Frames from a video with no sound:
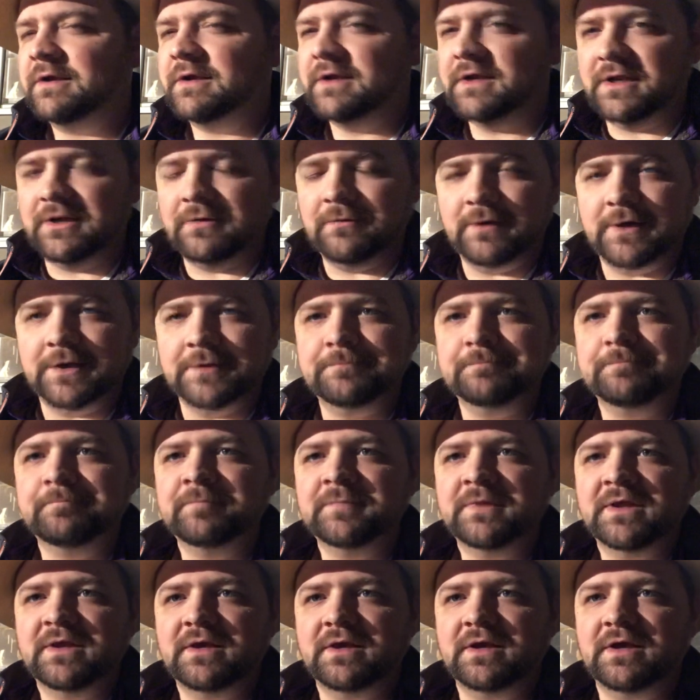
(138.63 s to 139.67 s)
Anyway,
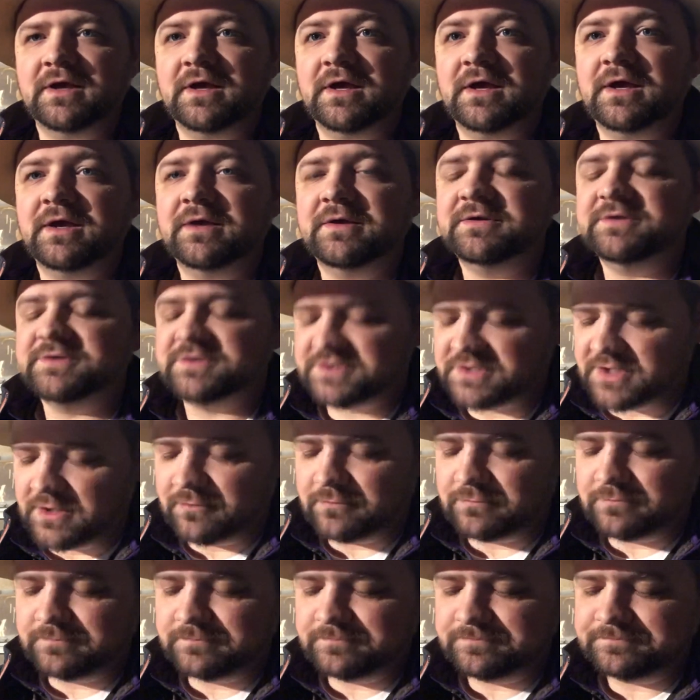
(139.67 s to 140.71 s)
so
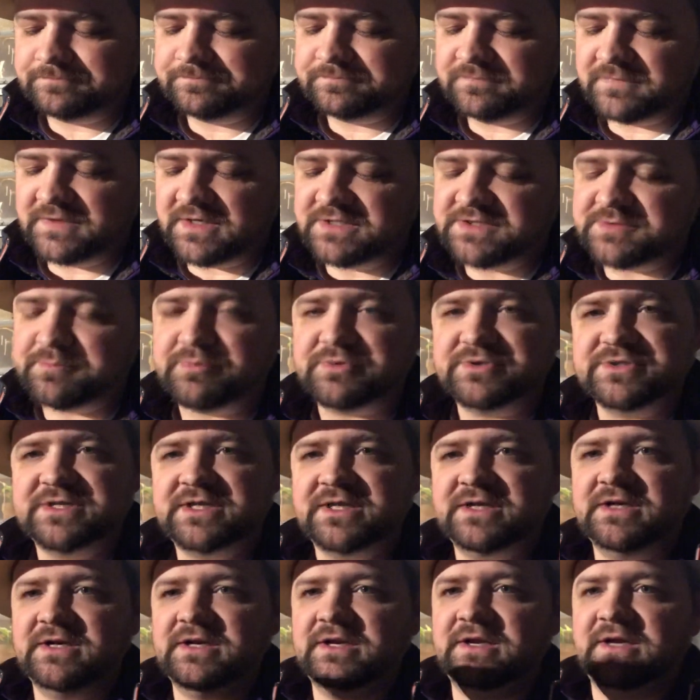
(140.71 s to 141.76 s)
it's
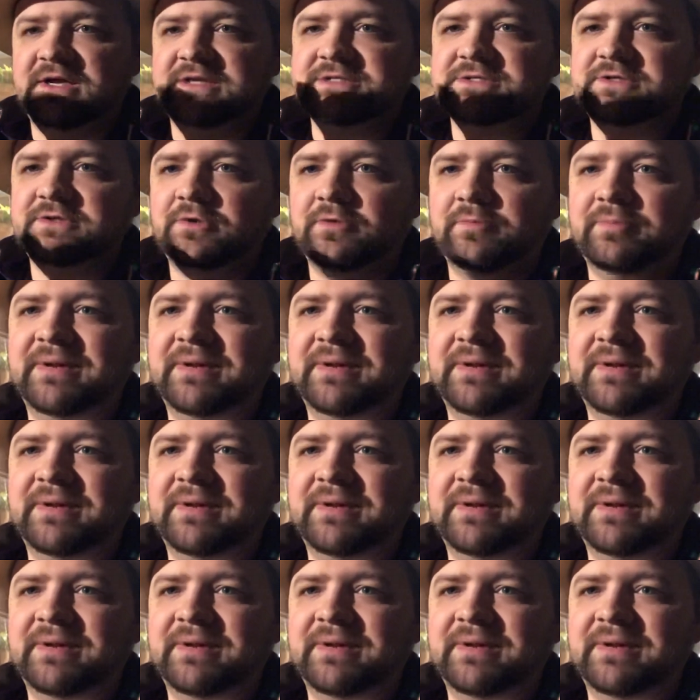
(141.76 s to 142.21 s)
presented in a nice little